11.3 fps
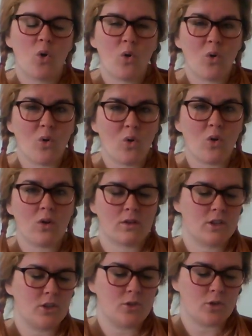Or
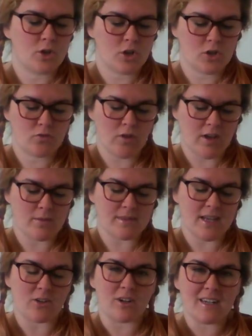you could write them
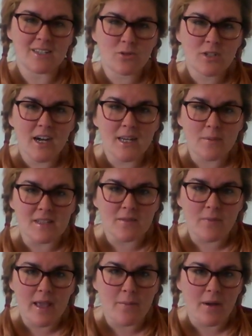down on little tiny bits of
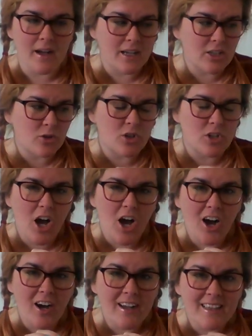paper and you could
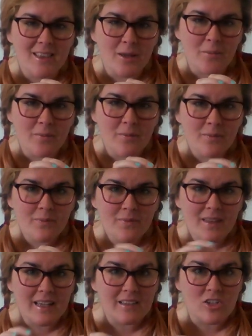hide them
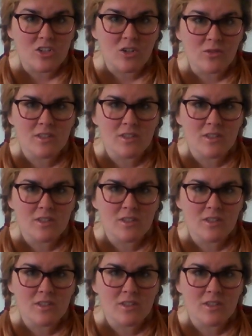in the salt.